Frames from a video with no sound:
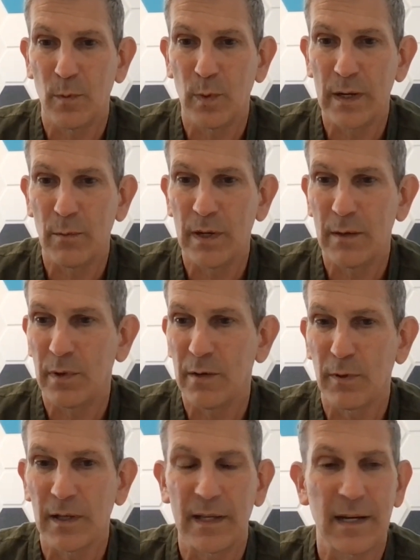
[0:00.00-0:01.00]
we
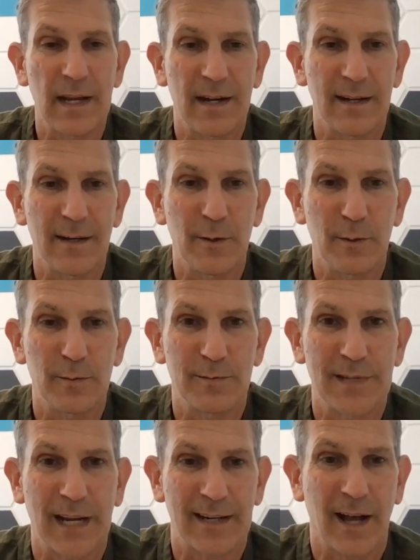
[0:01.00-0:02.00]
really need a new
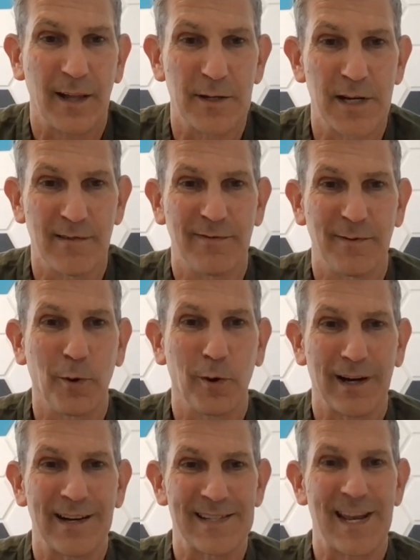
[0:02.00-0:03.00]
technology of
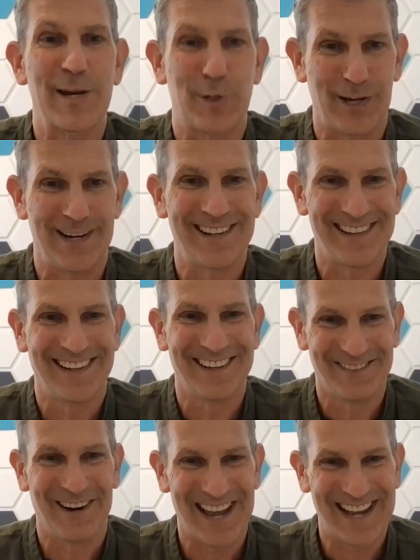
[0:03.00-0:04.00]
organization,
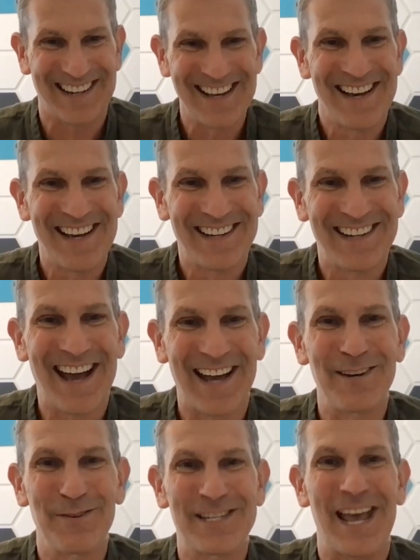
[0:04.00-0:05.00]
right? Yeah.
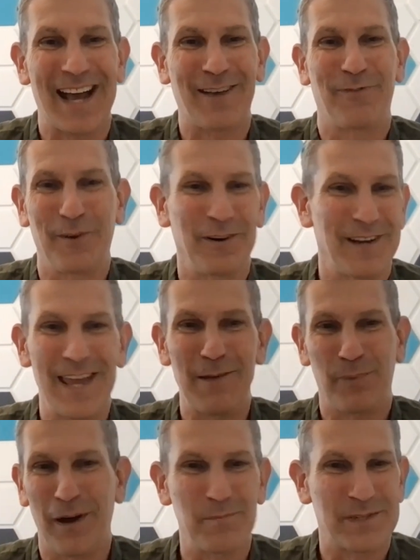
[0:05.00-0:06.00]
Not new tech for
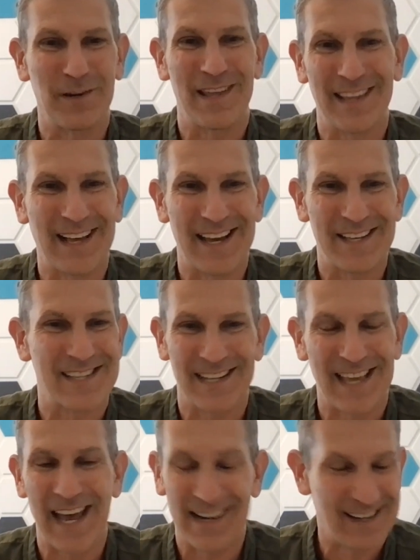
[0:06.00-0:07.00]
heat pumps or anything else
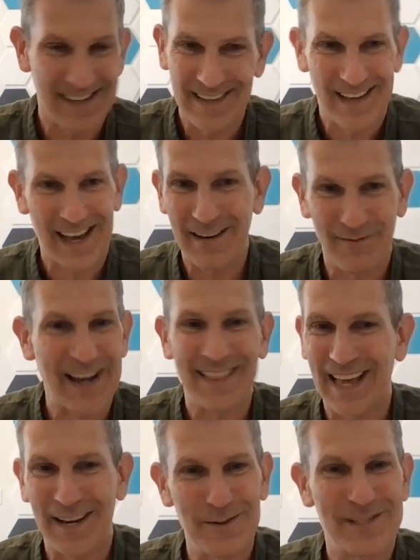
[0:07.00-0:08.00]
like that. I
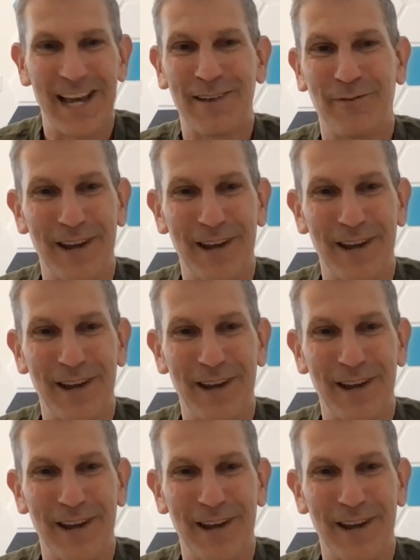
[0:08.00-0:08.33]
invite that new tech,